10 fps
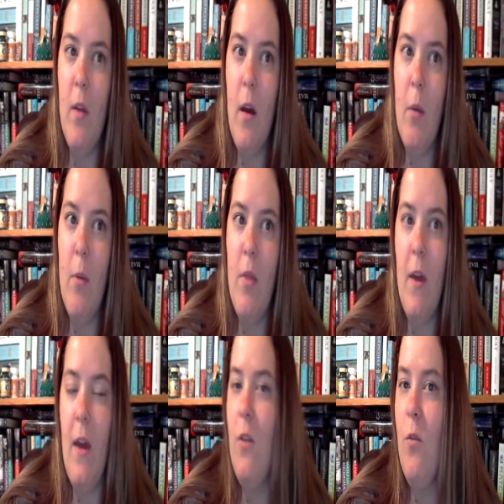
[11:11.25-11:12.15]
But
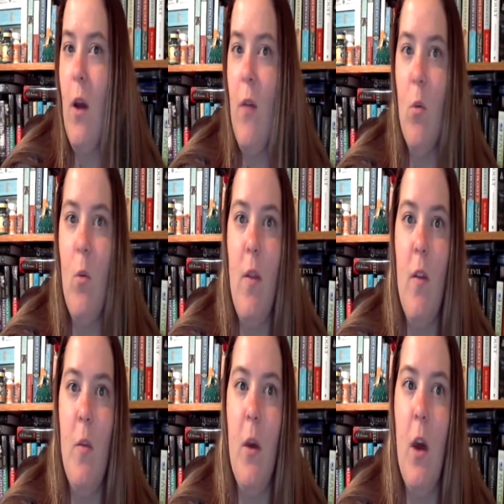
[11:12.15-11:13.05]
thanks for everyone
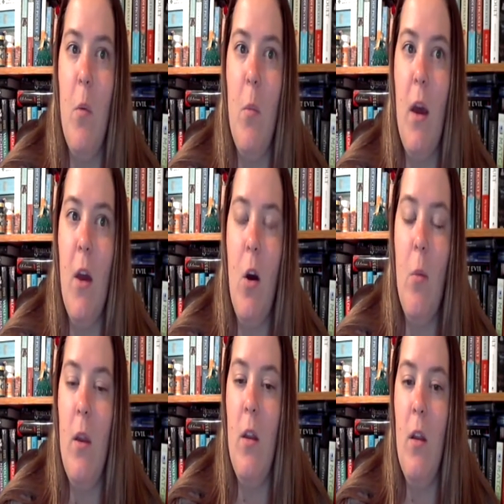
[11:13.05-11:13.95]
that's been coming by and
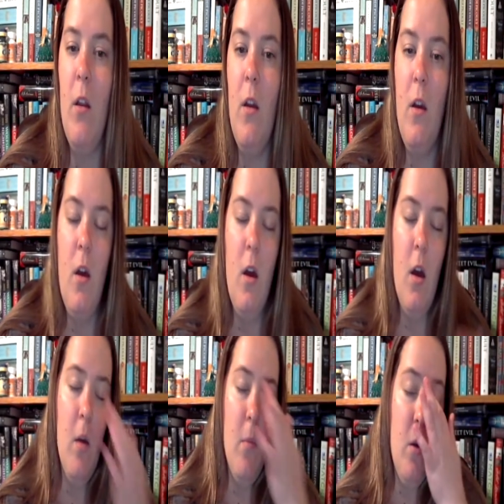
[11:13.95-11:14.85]
commenting
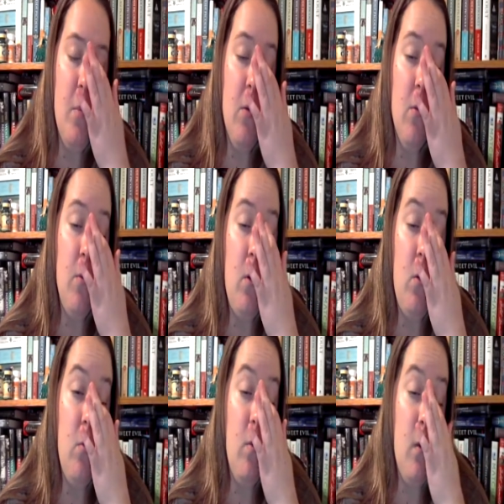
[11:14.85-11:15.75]
on my
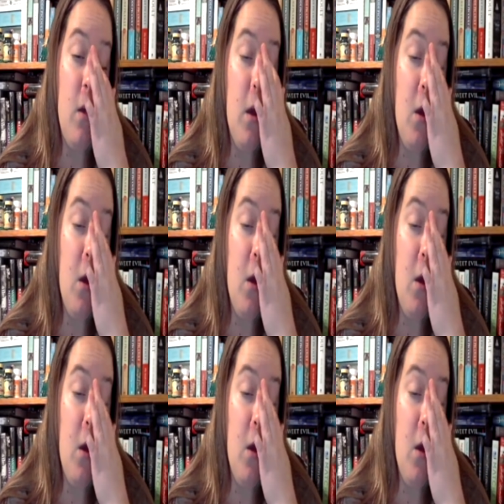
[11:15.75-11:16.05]
reviews.